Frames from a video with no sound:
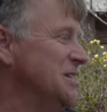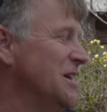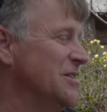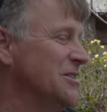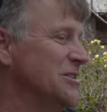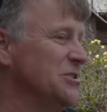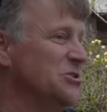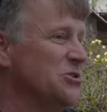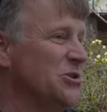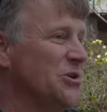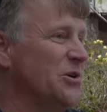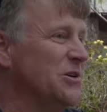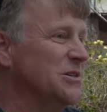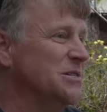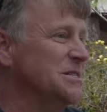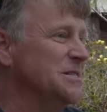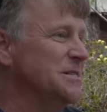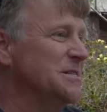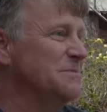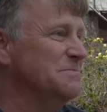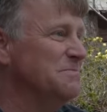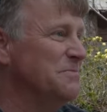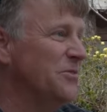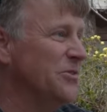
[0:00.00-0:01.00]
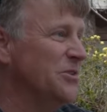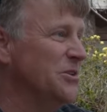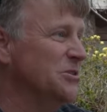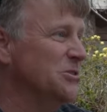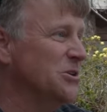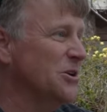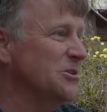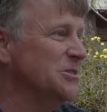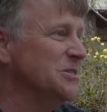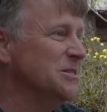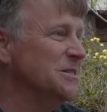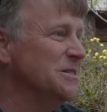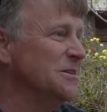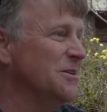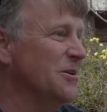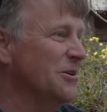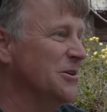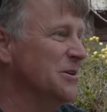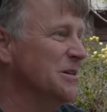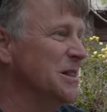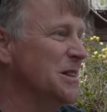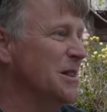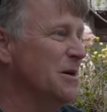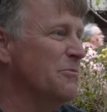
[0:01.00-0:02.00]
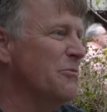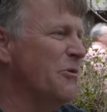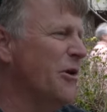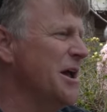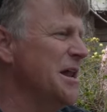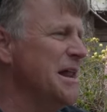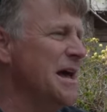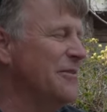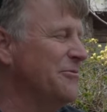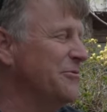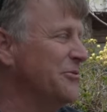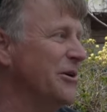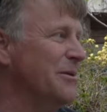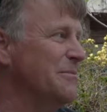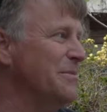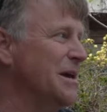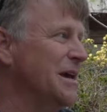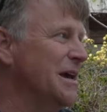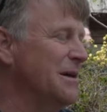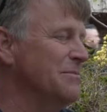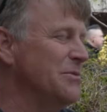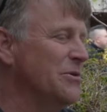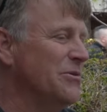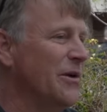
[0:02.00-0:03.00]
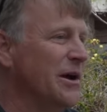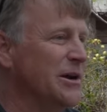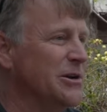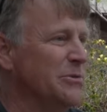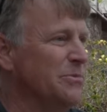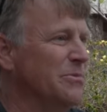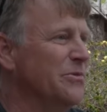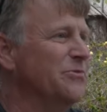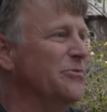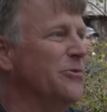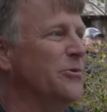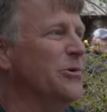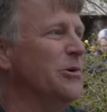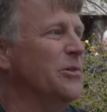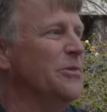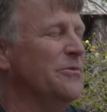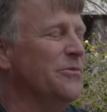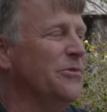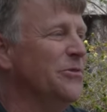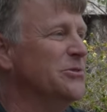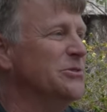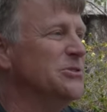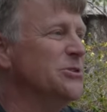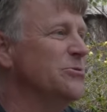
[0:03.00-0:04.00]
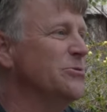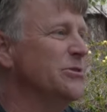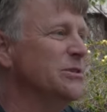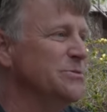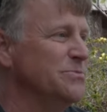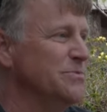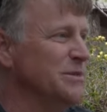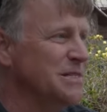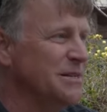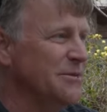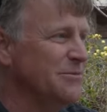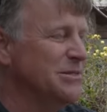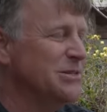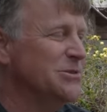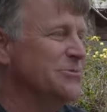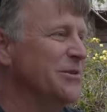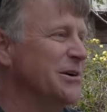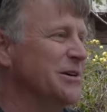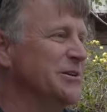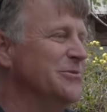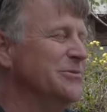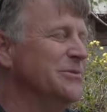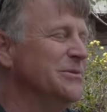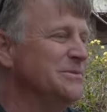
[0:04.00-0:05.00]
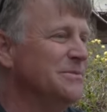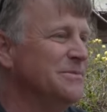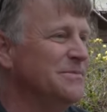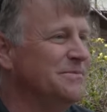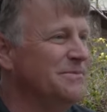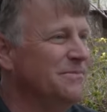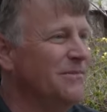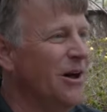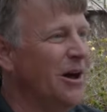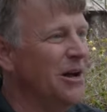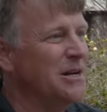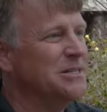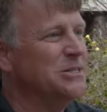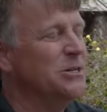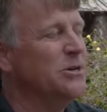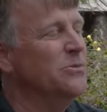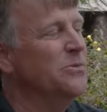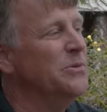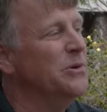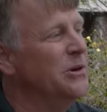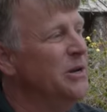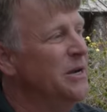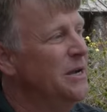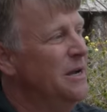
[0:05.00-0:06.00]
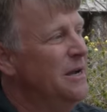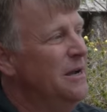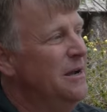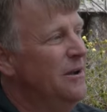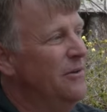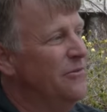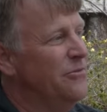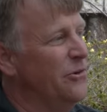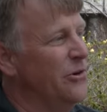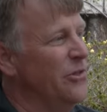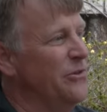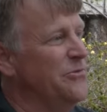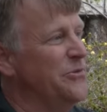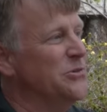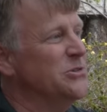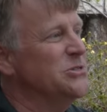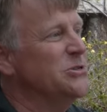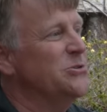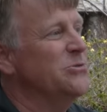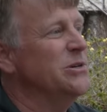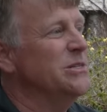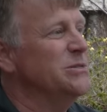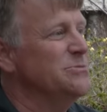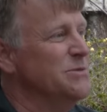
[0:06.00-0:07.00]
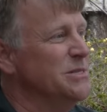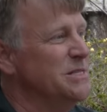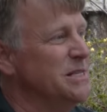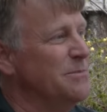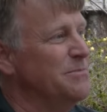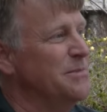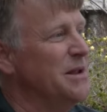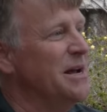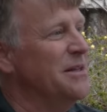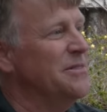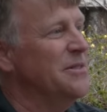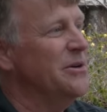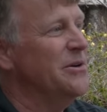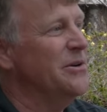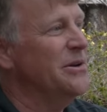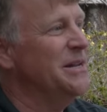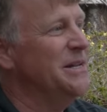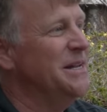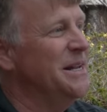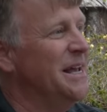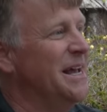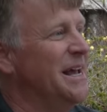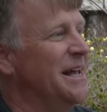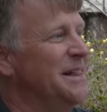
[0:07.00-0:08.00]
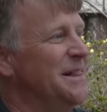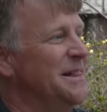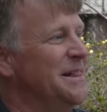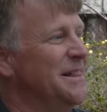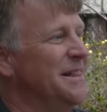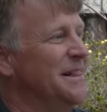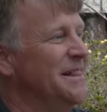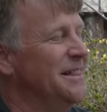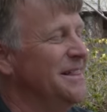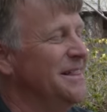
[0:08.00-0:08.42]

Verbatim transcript: down in Charleston for the Charleston Garden Club right after I became director. Before the first Christmas, I was director in October. For the first Christmas, I'm down there, and and